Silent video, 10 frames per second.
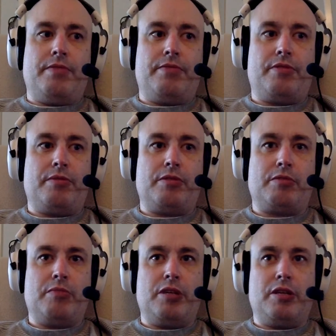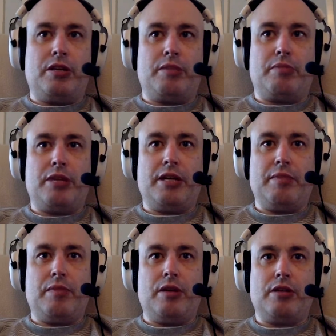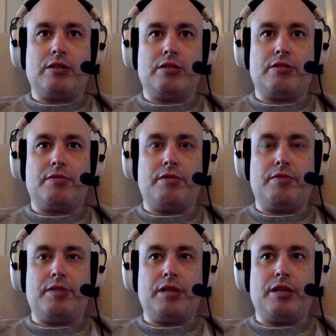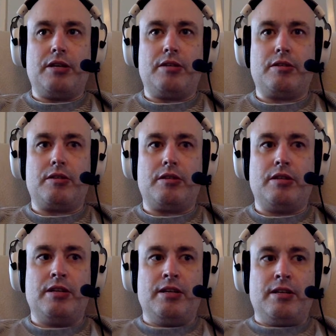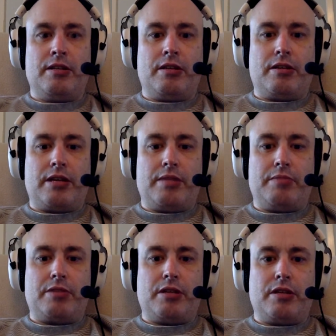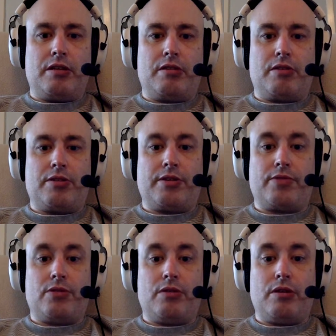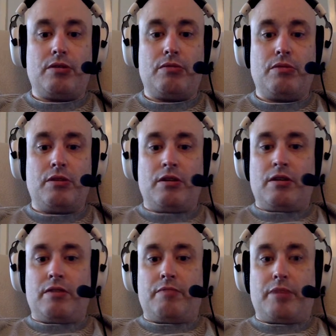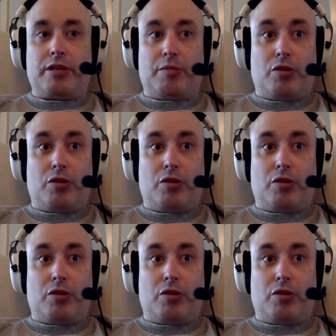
influenced me, like playing wise and stuff over the years. And there are games like Grand Theft Auto. Played them